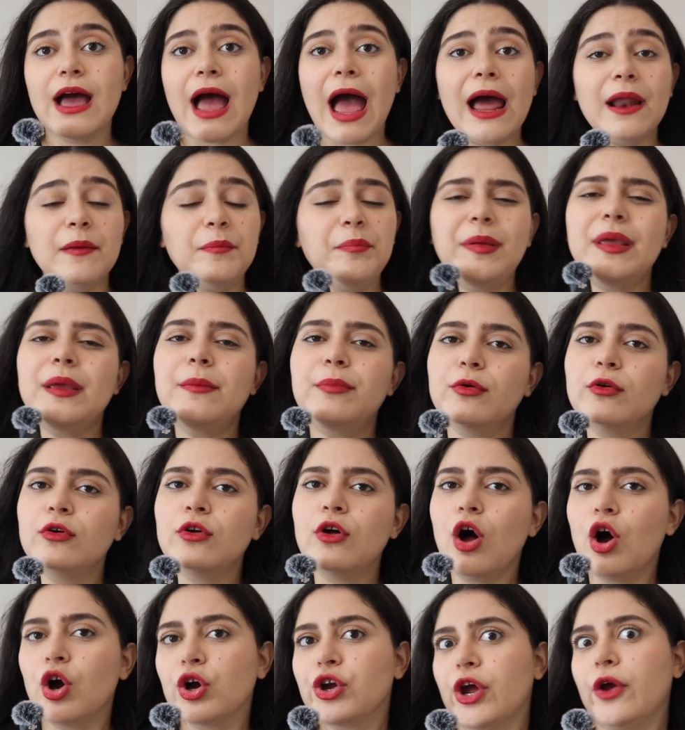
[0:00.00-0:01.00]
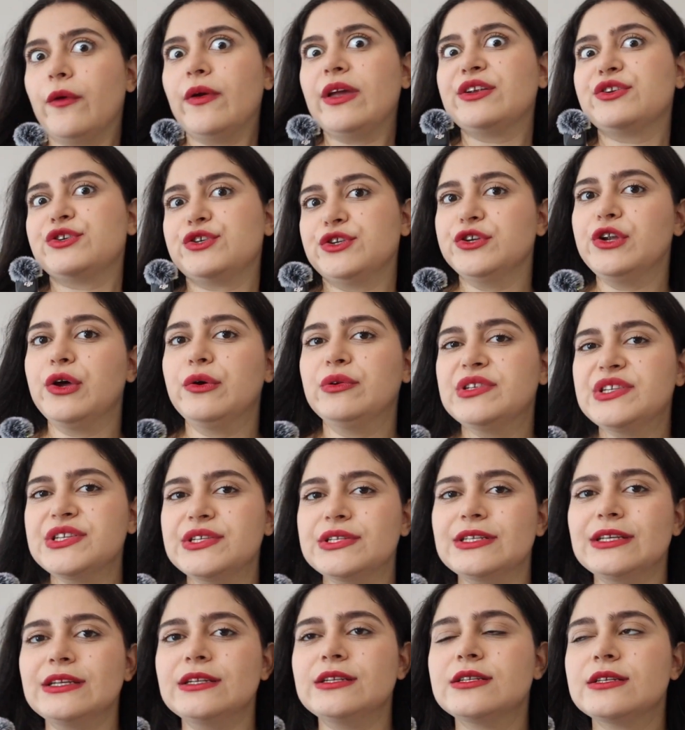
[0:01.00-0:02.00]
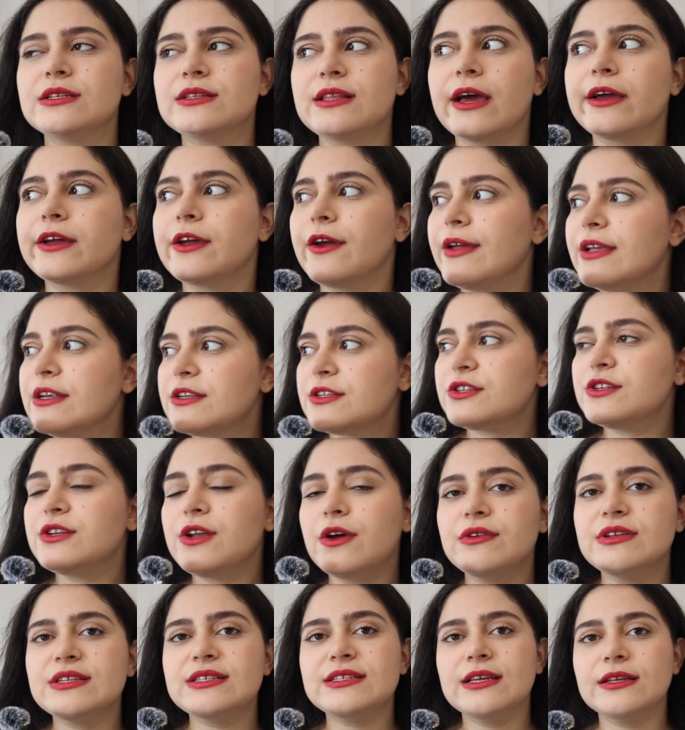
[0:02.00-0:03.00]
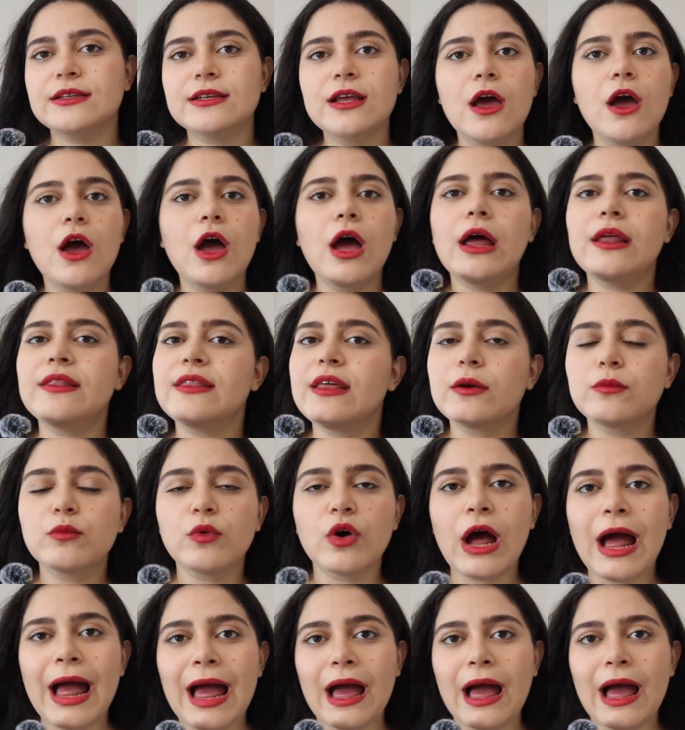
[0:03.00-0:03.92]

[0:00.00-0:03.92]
And people are going to notice it. They're going to notice it, and then what